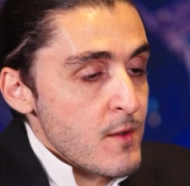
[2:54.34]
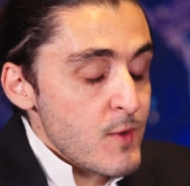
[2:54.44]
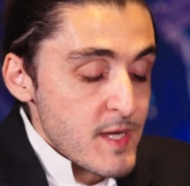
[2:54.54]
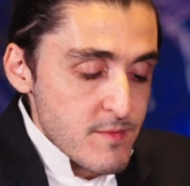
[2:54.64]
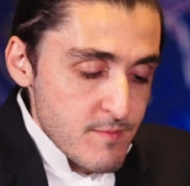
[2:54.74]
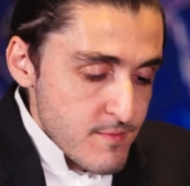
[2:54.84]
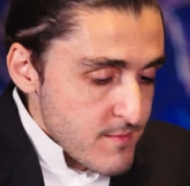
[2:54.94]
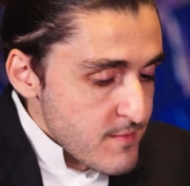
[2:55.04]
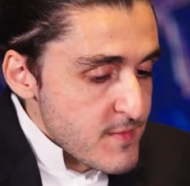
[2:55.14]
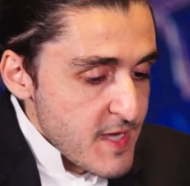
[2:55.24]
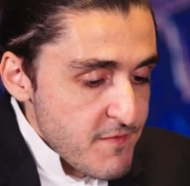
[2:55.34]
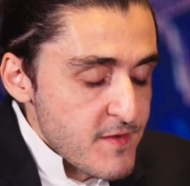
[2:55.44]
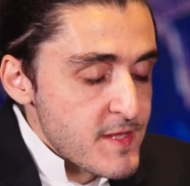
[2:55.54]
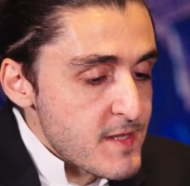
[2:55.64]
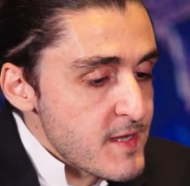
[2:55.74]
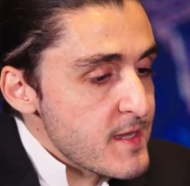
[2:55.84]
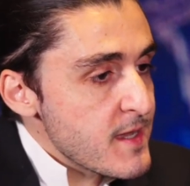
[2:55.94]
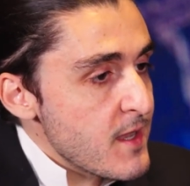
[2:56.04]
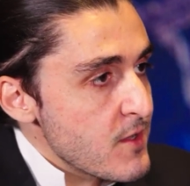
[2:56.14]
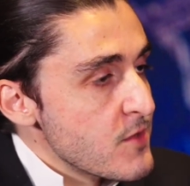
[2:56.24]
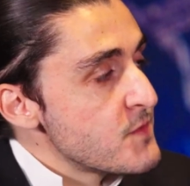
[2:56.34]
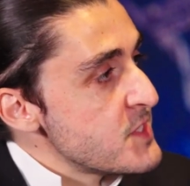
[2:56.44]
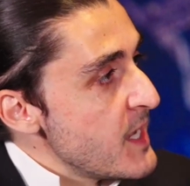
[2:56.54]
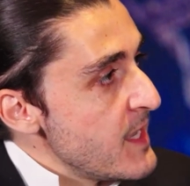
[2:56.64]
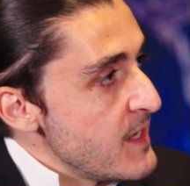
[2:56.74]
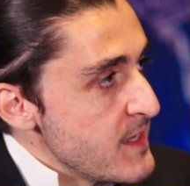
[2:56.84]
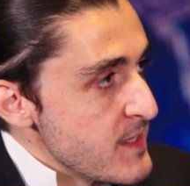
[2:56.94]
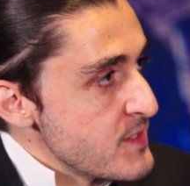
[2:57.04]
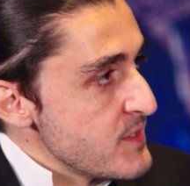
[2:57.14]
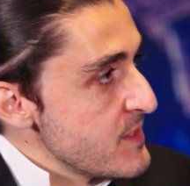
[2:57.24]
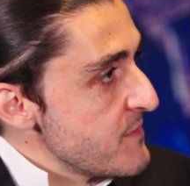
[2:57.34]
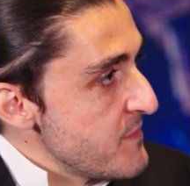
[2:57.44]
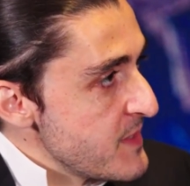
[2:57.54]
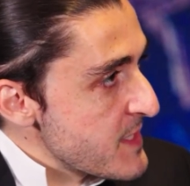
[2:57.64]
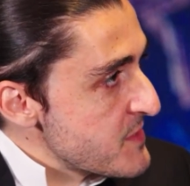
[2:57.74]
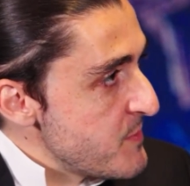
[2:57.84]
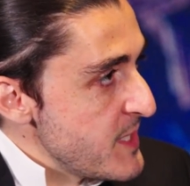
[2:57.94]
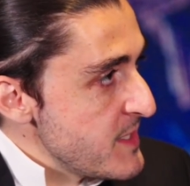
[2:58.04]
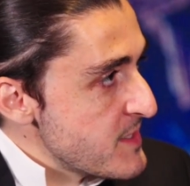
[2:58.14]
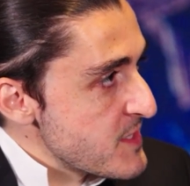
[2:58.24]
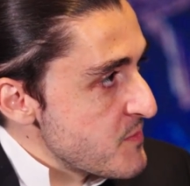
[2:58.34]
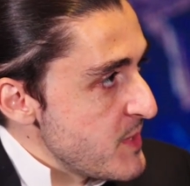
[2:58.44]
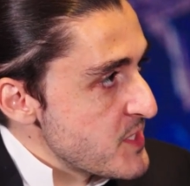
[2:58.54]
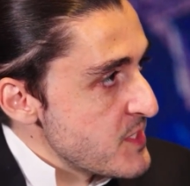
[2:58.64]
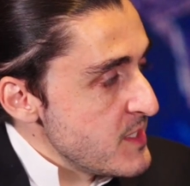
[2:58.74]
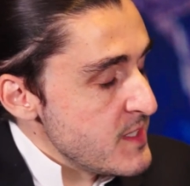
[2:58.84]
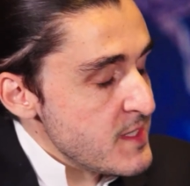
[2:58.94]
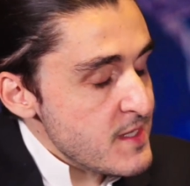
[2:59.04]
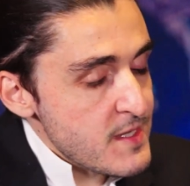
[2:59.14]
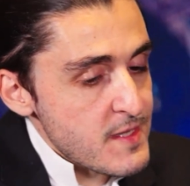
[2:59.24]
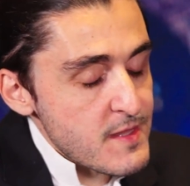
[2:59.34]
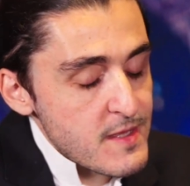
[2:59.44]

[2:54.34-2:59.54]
Well, definitely a lot of challenge in the fintech space, especially in